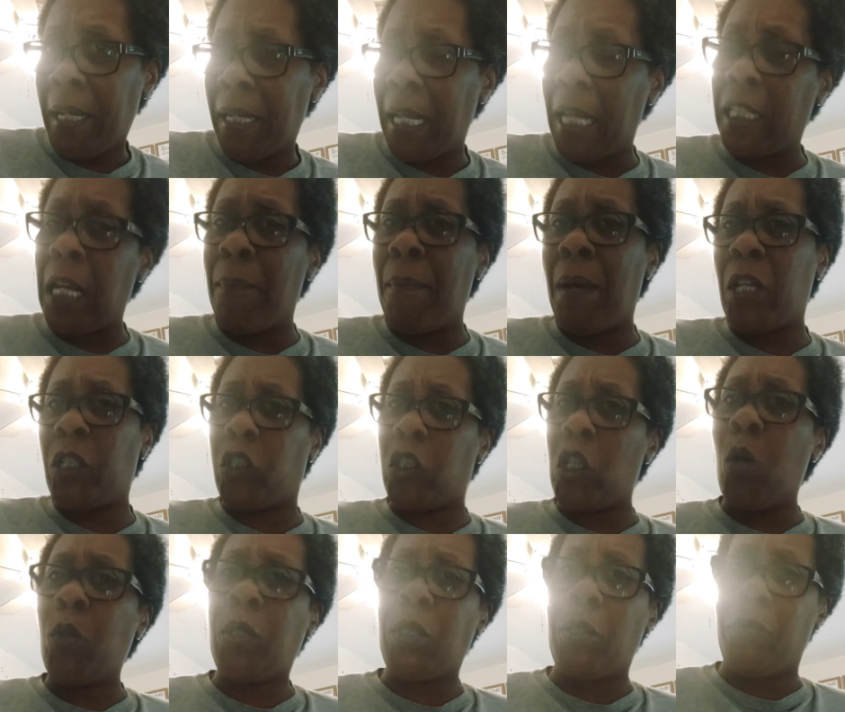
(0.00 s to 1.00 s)
They talking about
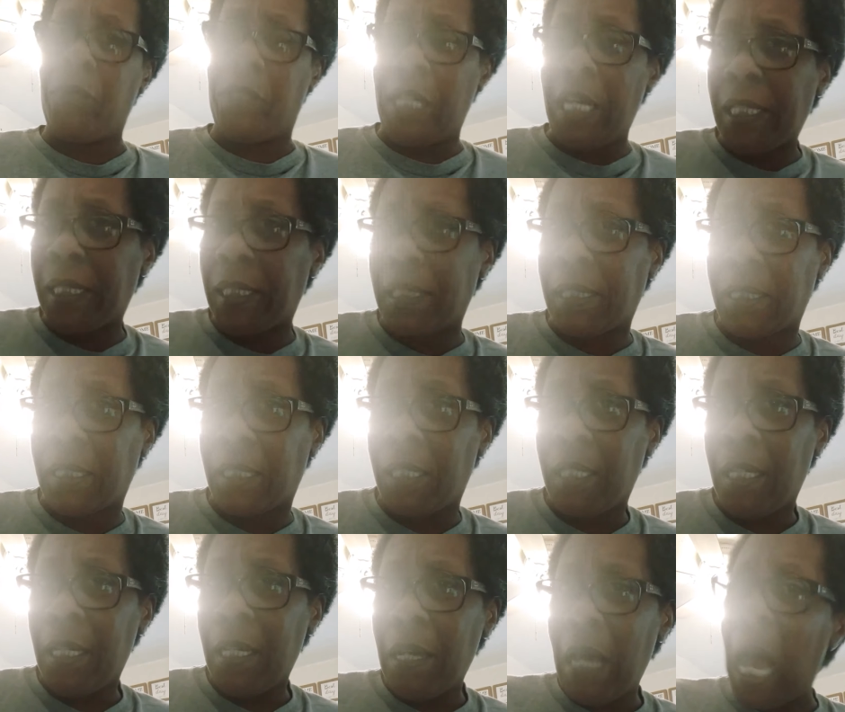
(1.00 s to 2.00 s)
social distancing.
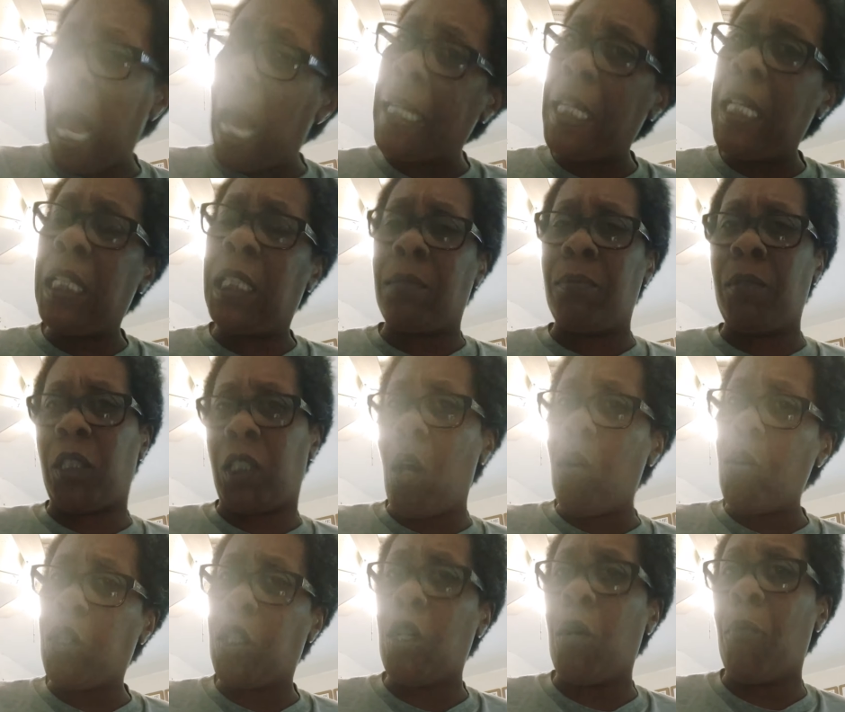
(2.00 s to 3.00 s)
I need some
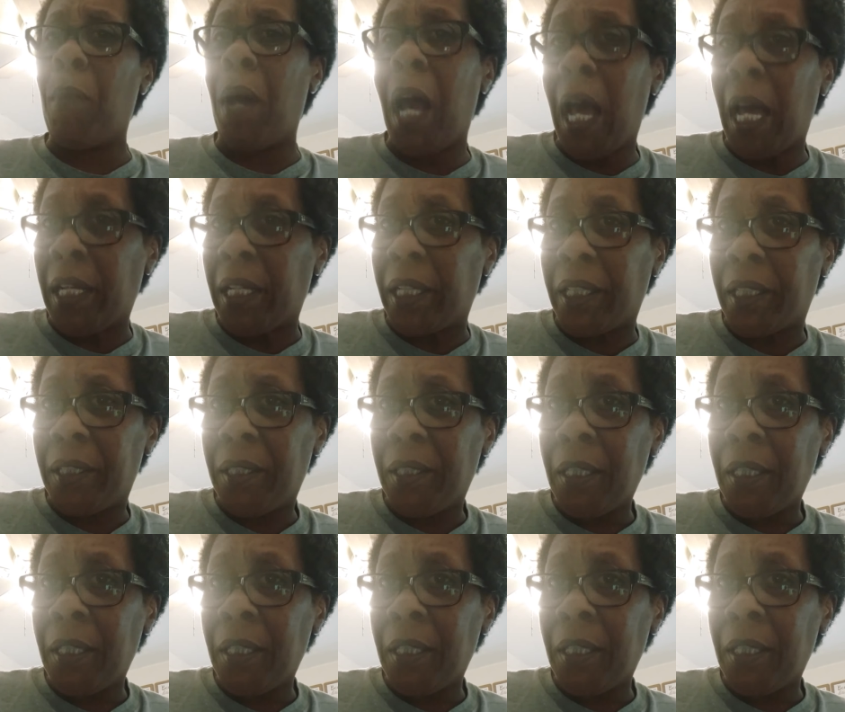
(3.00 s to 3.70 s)
social money.